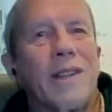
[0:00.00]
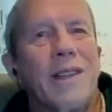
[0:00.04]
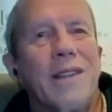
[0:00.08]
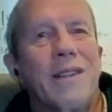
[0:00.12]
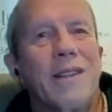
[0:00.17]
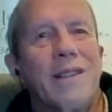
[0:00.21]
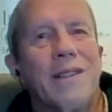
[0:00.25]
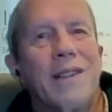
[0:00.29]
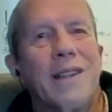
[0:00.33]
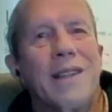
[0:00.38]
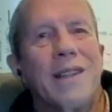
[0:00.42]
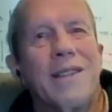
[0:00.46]
They,
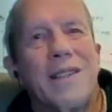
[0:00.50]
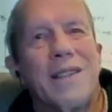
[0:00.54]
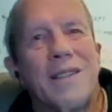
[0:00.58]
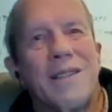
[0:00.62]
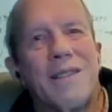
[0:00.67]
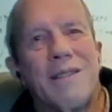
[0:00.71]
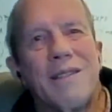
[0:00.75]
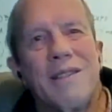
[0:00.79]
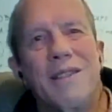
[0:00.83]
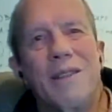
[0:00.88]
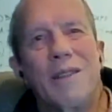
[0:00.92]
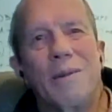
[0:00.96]
they
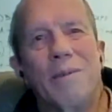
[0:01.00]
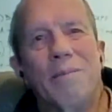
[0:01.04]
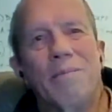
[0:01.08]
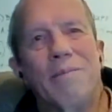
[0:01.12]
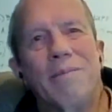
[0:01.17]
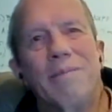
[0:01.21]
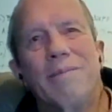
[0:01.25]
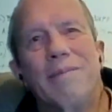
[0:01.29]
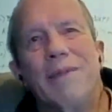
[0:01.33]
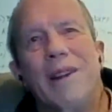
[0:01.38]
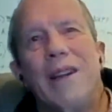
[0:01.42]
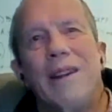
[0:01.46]
just you
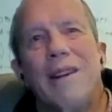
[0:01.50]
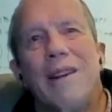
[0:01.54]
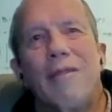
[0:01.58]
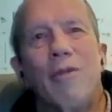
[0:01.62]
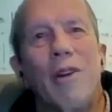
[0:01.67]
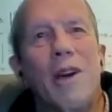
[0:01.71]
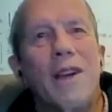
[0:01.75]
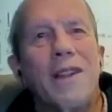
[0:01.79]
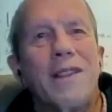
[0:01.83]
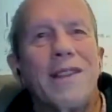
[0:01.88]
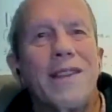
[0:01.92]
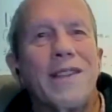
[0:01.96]
know,
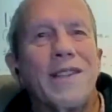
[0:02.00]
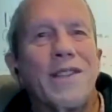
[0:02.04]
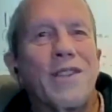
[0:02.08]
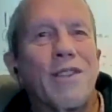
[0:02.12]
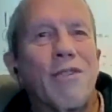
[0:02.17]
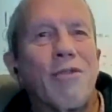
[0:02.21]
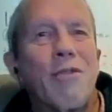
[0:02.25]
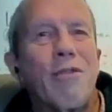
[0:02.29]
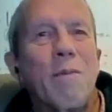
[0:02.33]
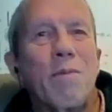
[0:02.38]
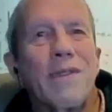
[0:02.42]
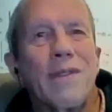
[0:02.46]
write their
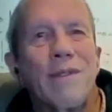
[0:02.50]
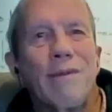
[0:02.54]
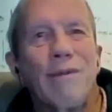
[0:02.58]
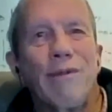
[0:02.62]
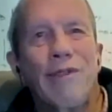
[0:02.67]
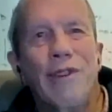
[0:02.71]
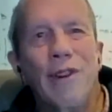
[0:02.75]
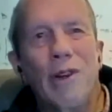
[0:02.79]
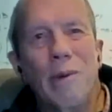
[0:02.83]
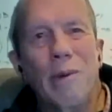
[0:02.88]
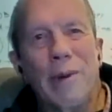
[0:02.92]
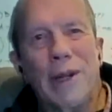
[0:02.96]
scripts and
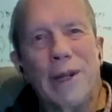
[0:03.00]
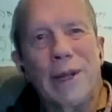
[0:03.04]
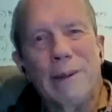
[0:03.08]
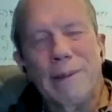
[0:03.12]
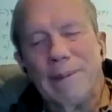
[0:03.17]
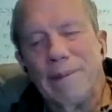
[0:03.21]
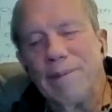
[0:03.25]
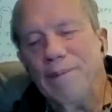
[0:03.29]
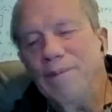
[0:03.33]
film it.